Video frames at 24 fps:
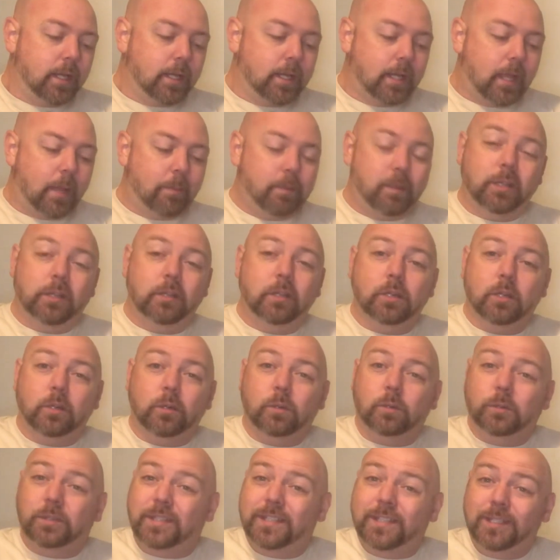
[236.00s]
Got me a good
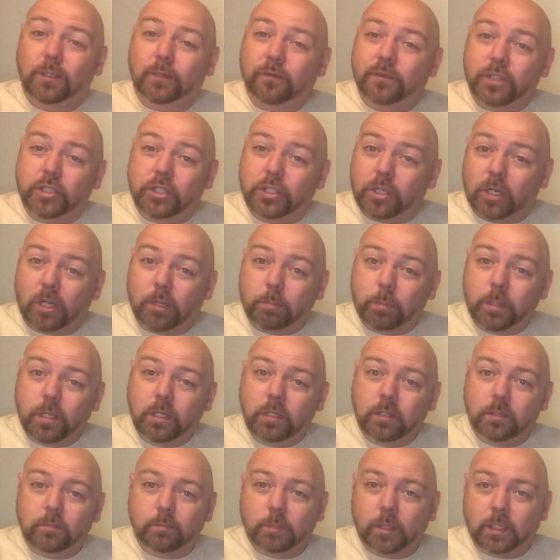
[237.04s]
old silver Sharpie
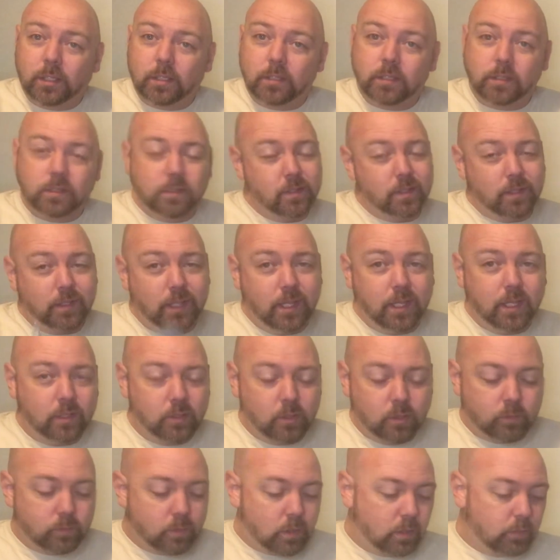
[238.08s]
because you can't
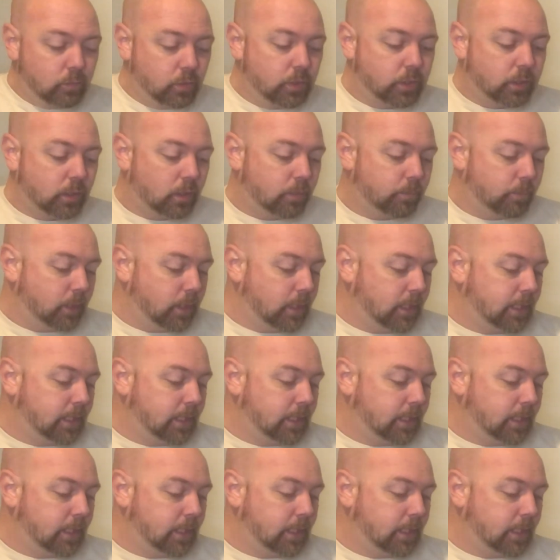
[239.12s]
go wrong with Sharpie.